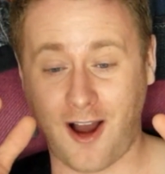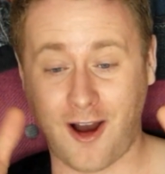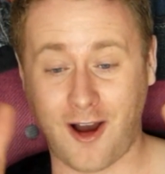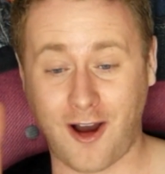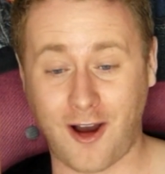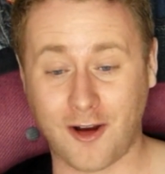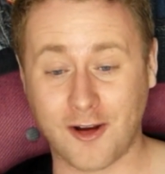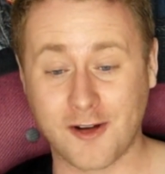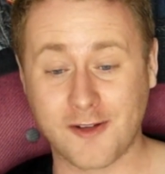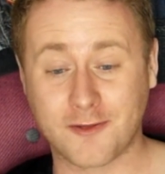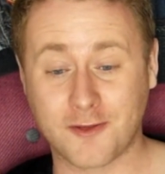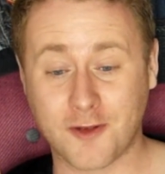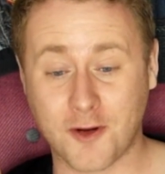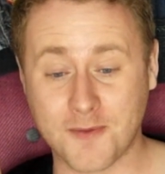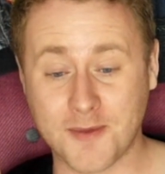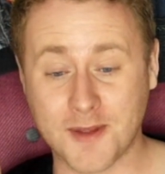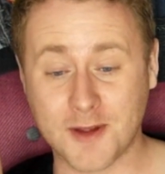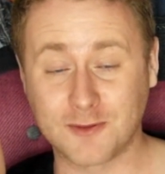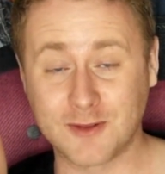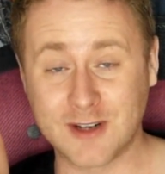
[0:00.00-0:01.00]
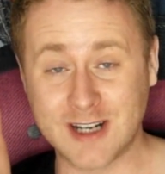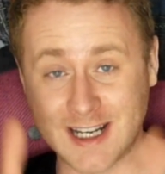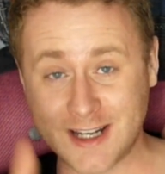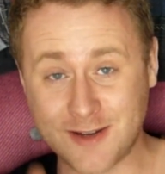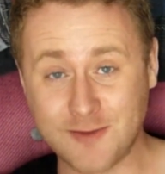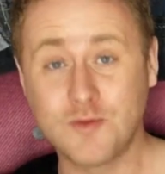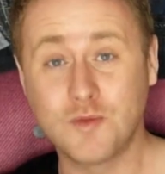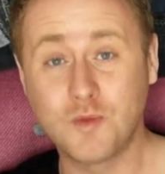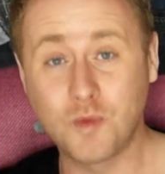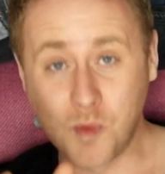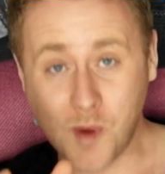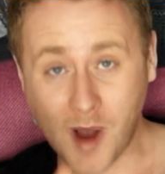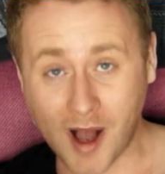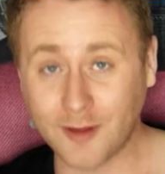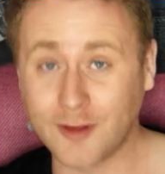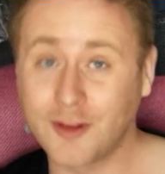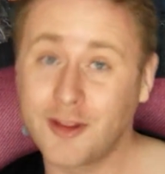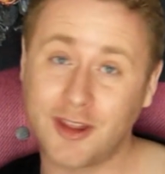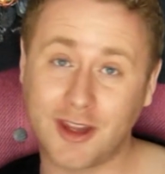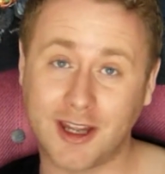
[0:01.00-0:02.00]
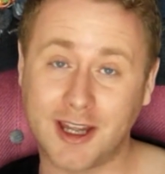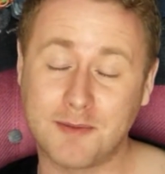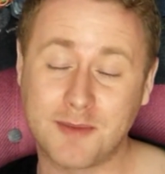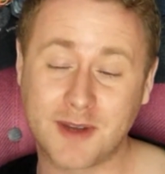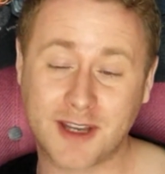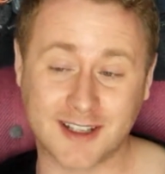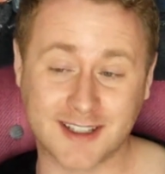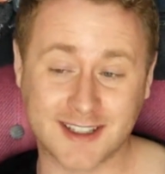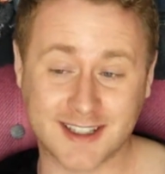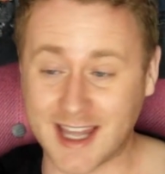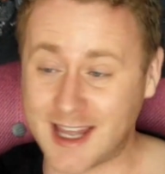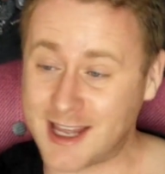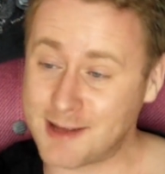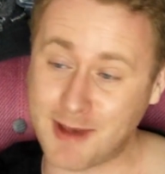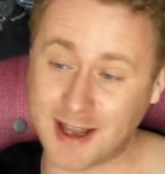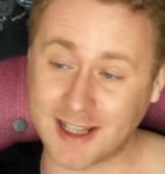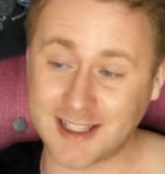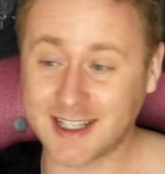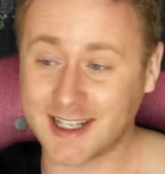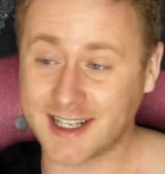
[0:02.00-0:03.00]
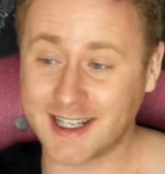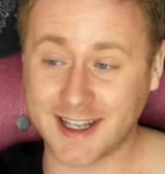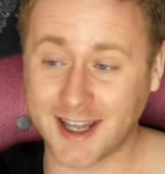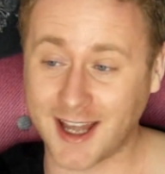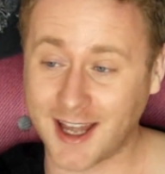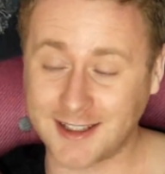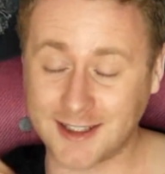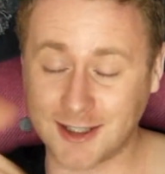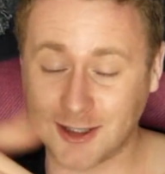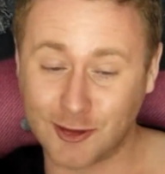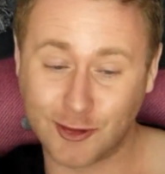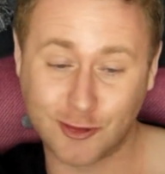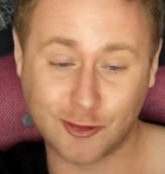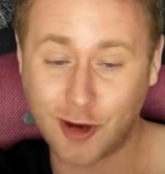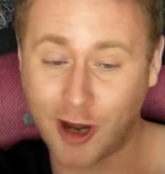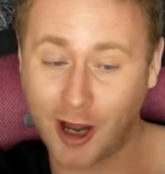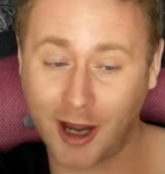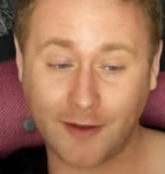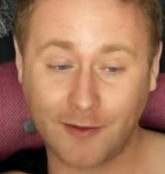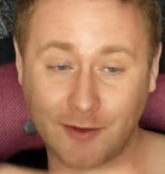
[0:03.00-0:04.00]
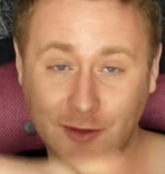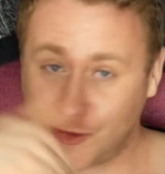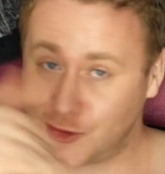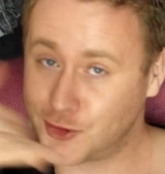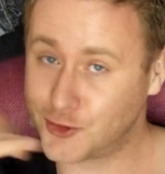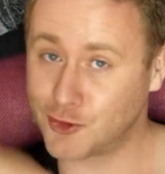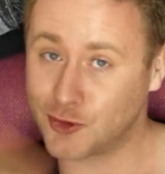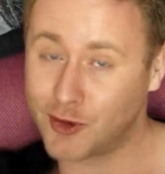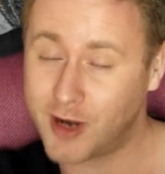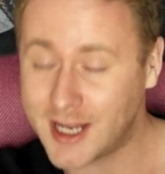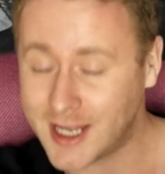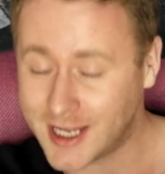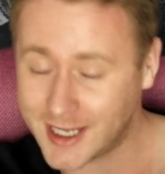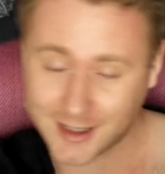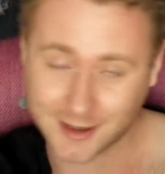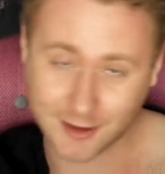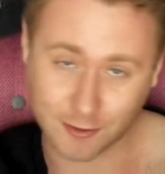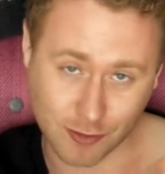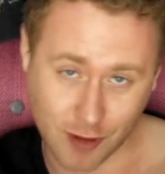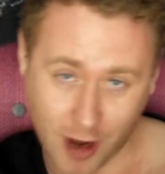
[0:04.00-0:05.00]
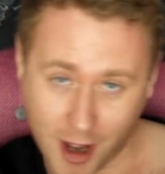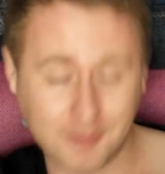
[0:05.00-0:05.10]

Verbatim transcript: are from the really wealthy because they basically get to drive straight in